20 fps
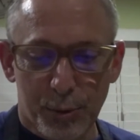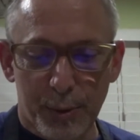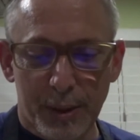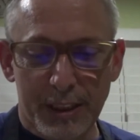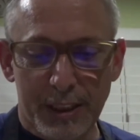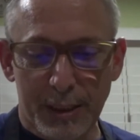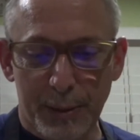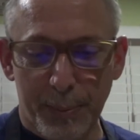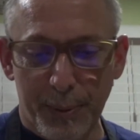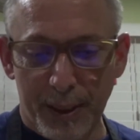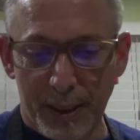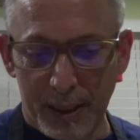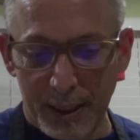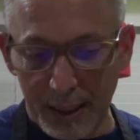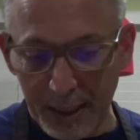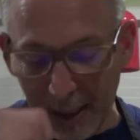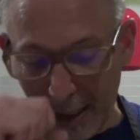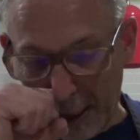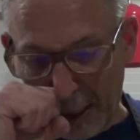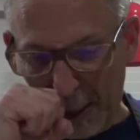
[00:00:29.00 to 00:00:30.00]

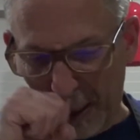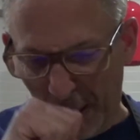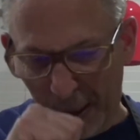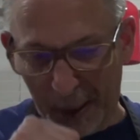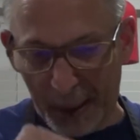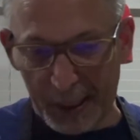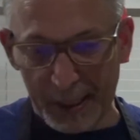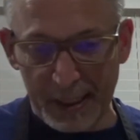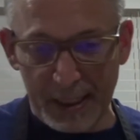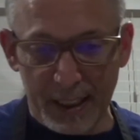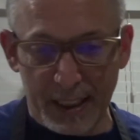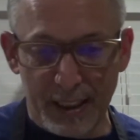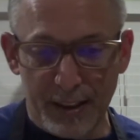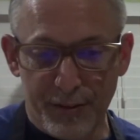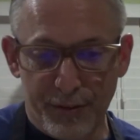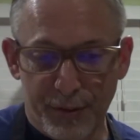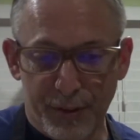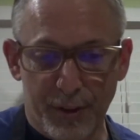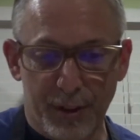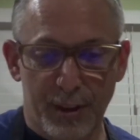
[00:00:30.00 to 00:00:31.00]
recipe I
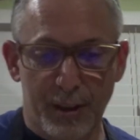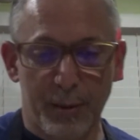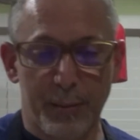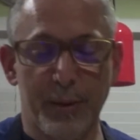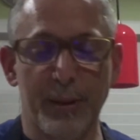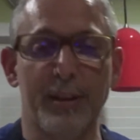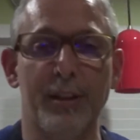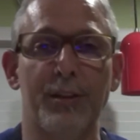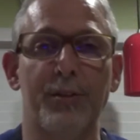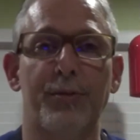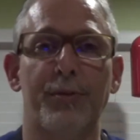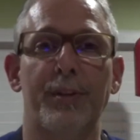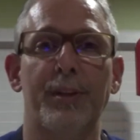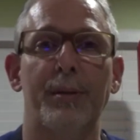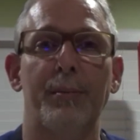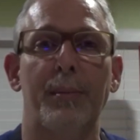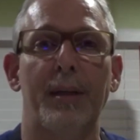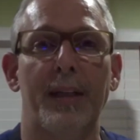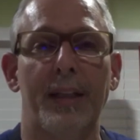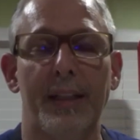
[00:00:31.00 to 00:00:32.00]
got from a good friend
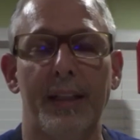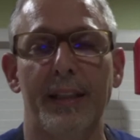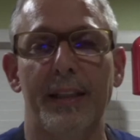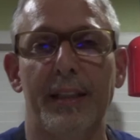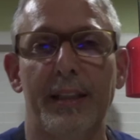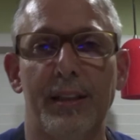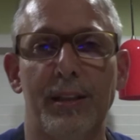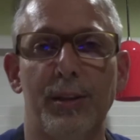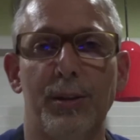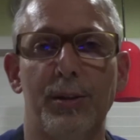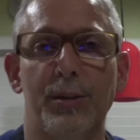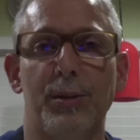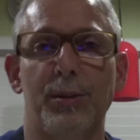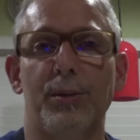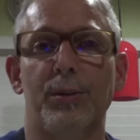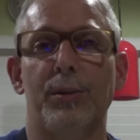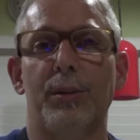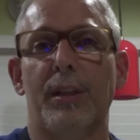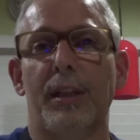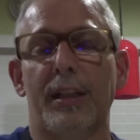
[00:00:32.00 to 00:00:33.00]
of mine
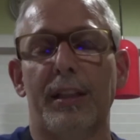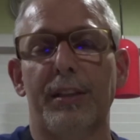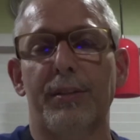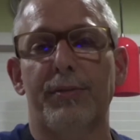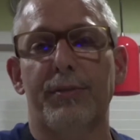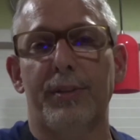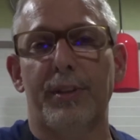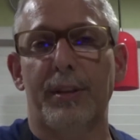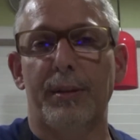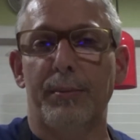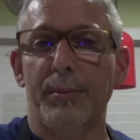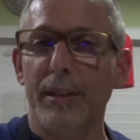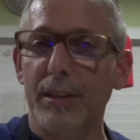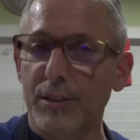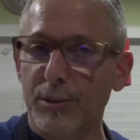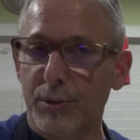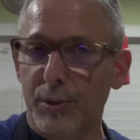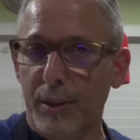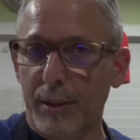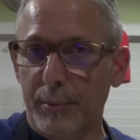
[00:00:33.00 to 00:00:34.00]
who got it from
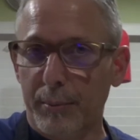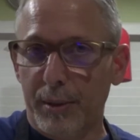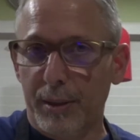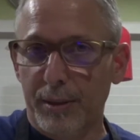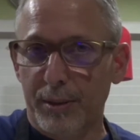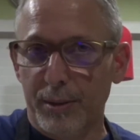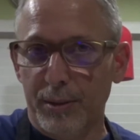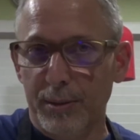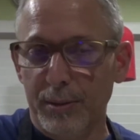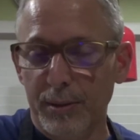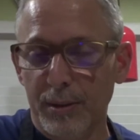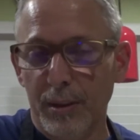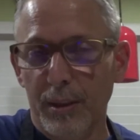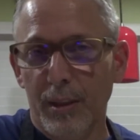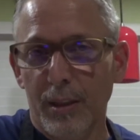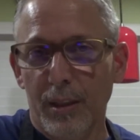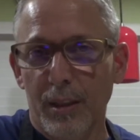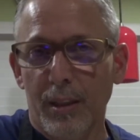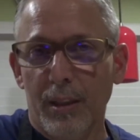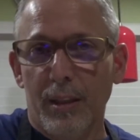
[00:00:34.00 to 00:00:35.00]
his grandmother
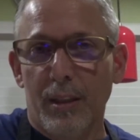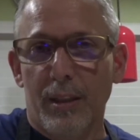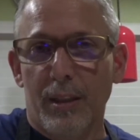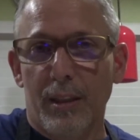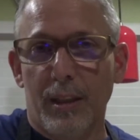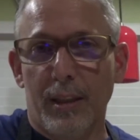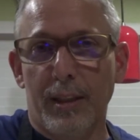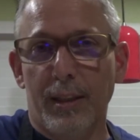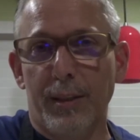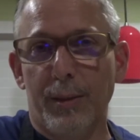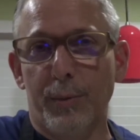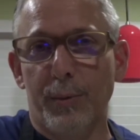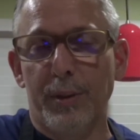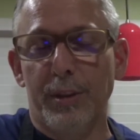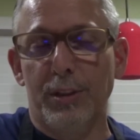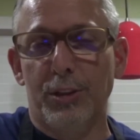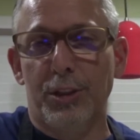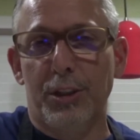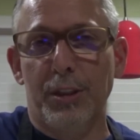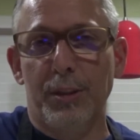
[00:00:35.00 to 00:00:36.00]

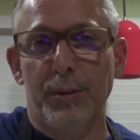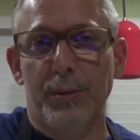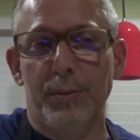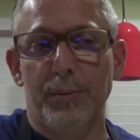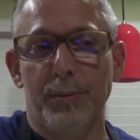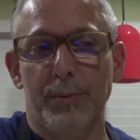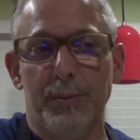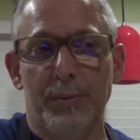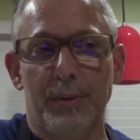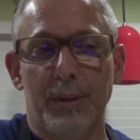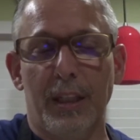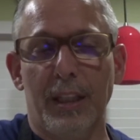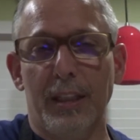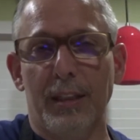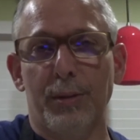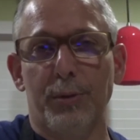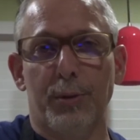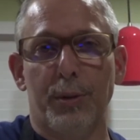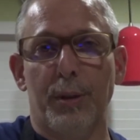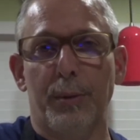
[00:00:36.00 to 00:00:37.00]
when he
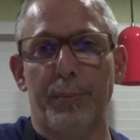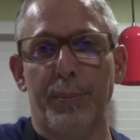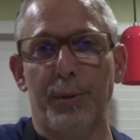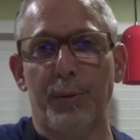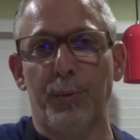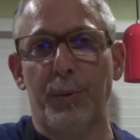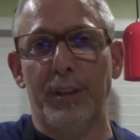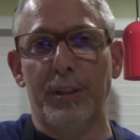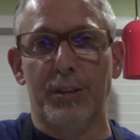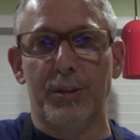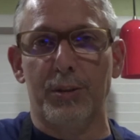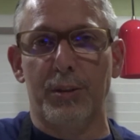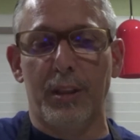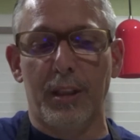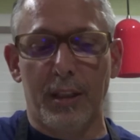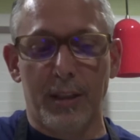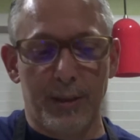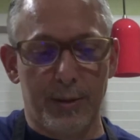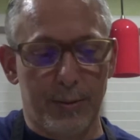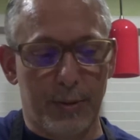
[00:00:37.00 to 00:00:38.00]
grew up in western
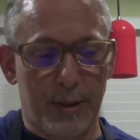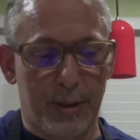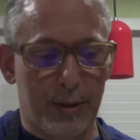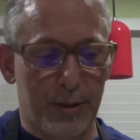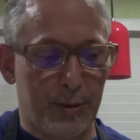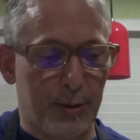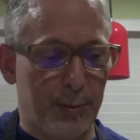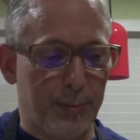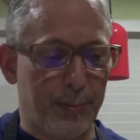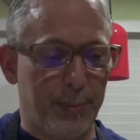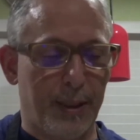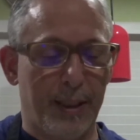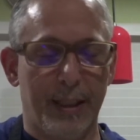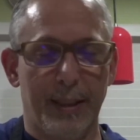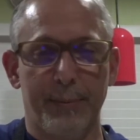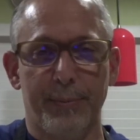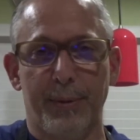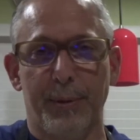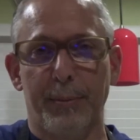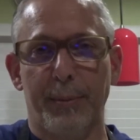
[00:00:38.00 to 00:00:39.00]
Colorado, high
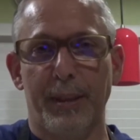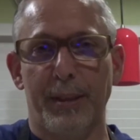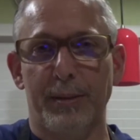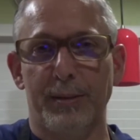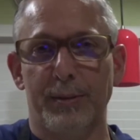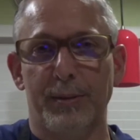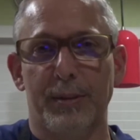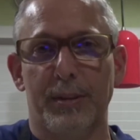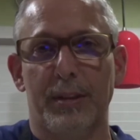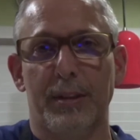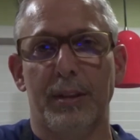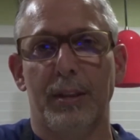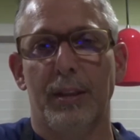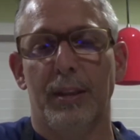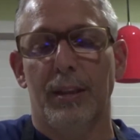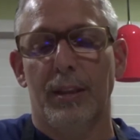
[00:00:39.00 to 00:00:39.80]
up in the mountains.